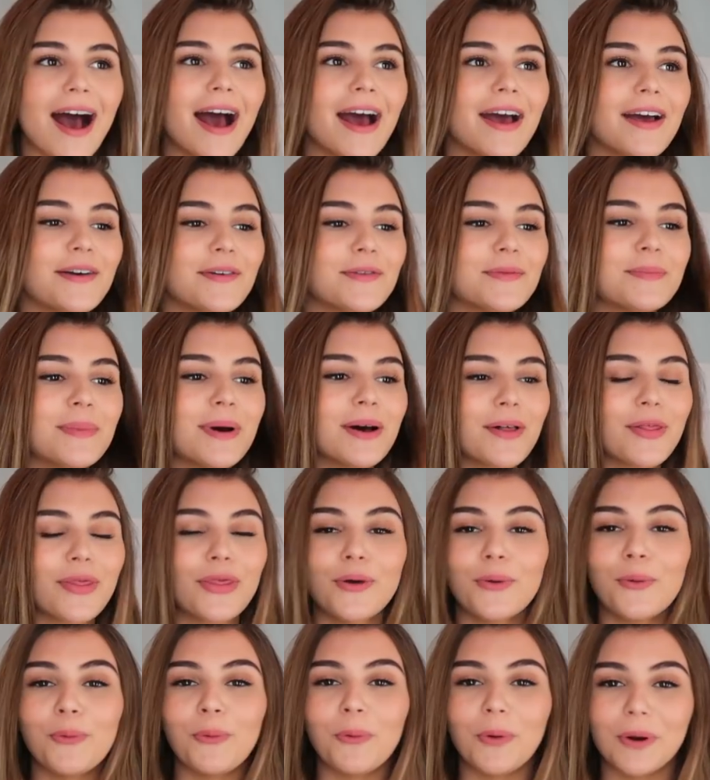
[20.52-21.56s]
I'm
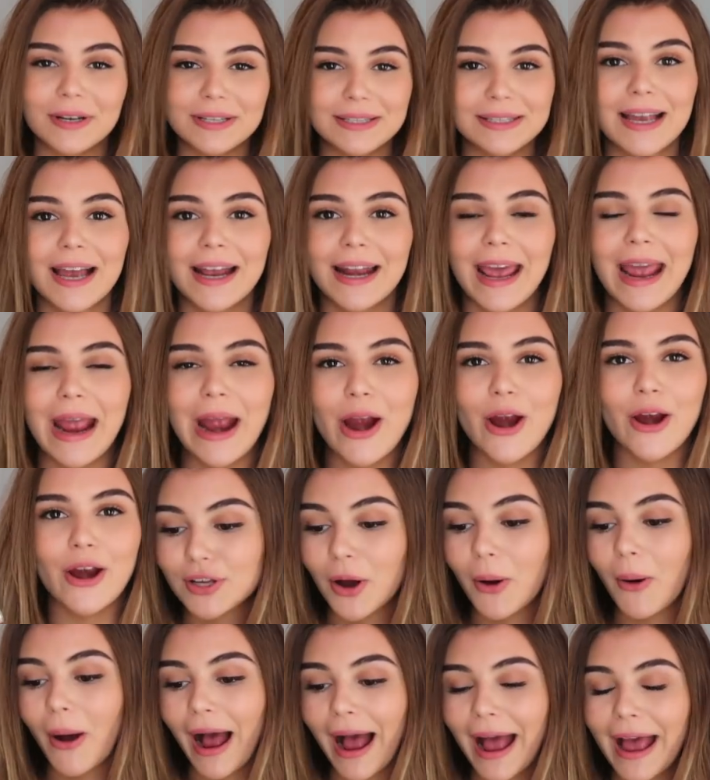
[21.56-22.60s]
the worst at hair,
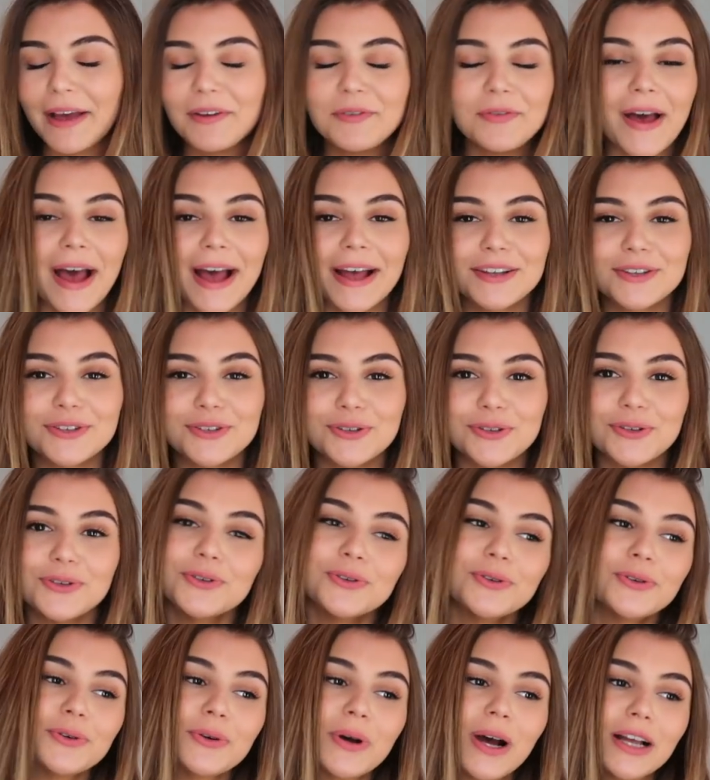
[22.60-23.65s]
so I've had
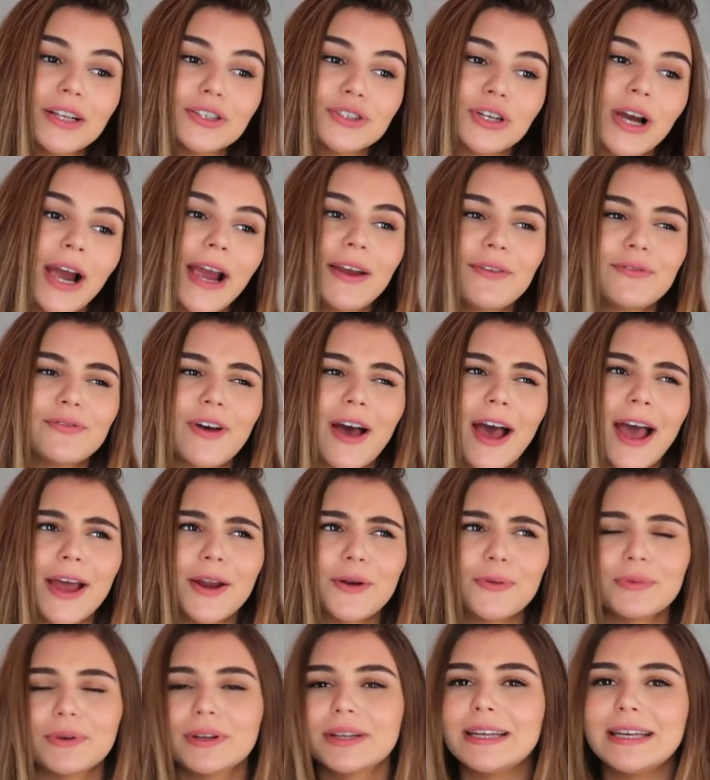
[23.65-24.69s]
to try and
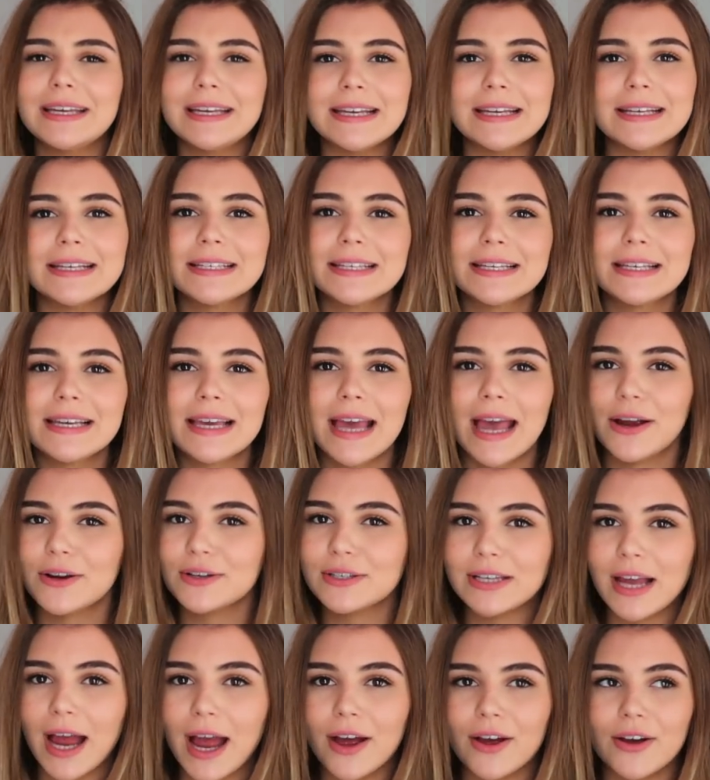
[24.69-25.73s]
find really easy
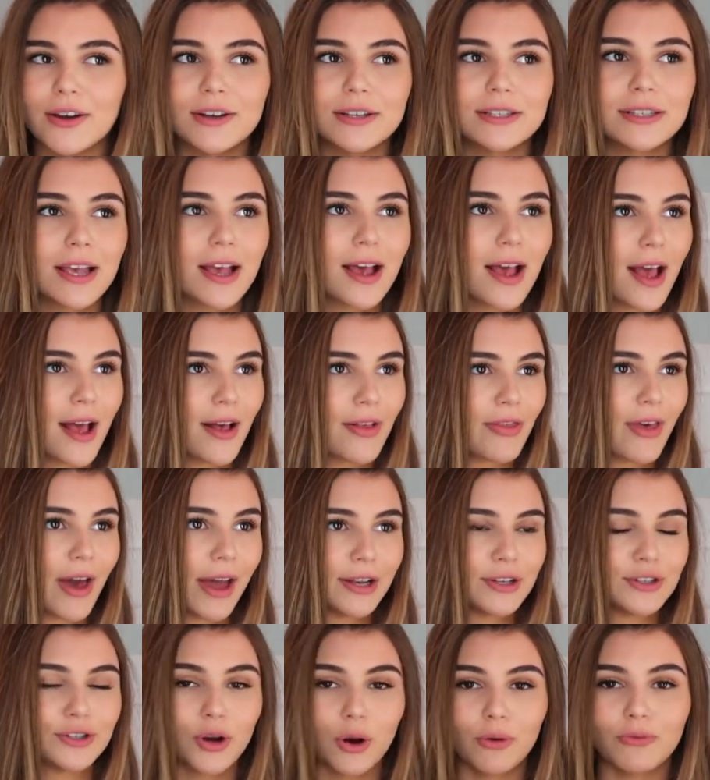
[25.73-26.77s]
hairstyles
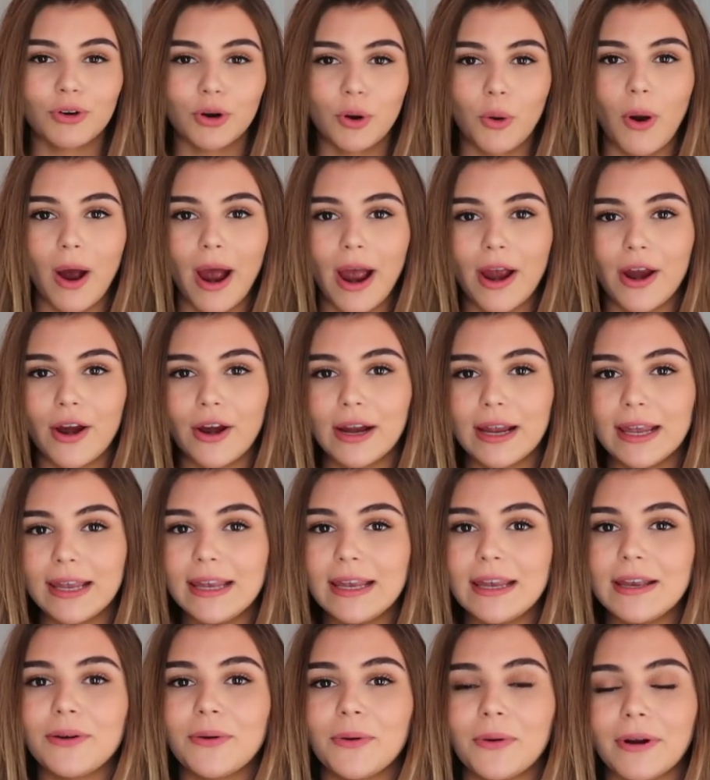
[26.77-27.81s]
that don't require
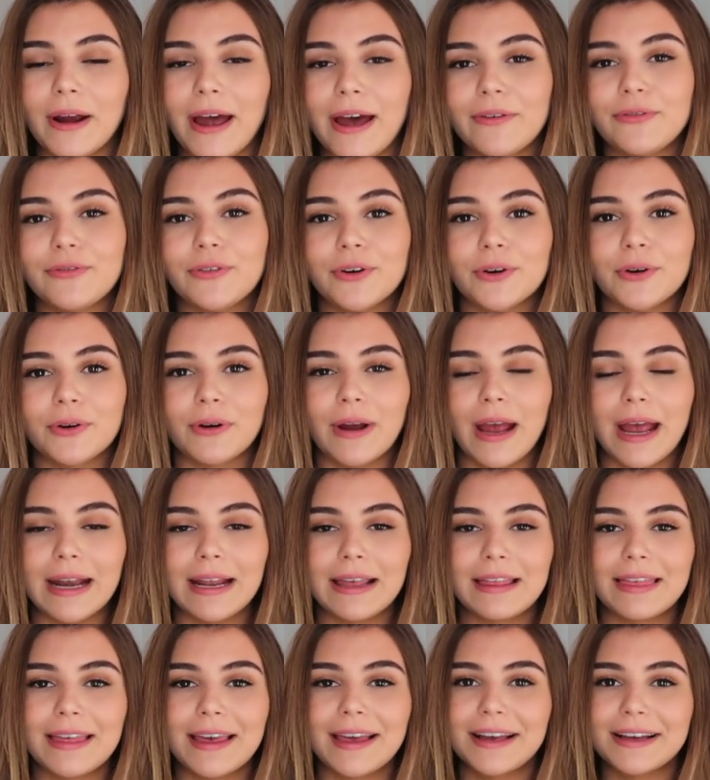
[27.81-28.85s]
heat or effort or
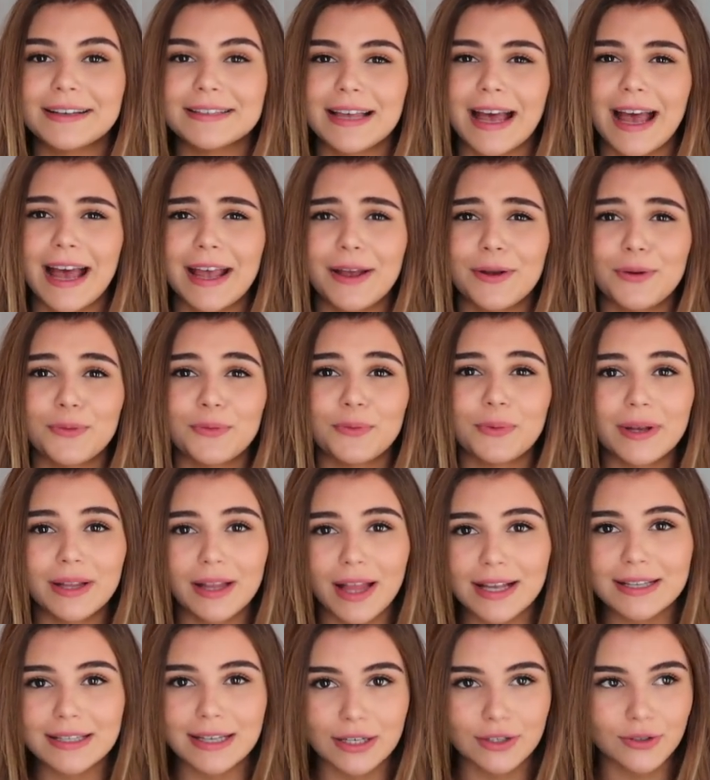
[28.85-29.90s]
anything because I
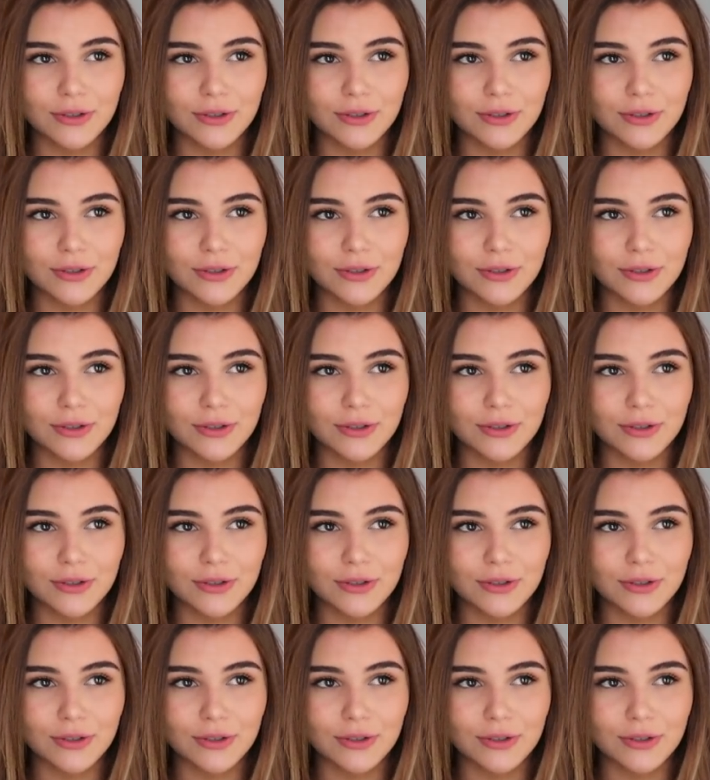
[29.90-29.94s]
realized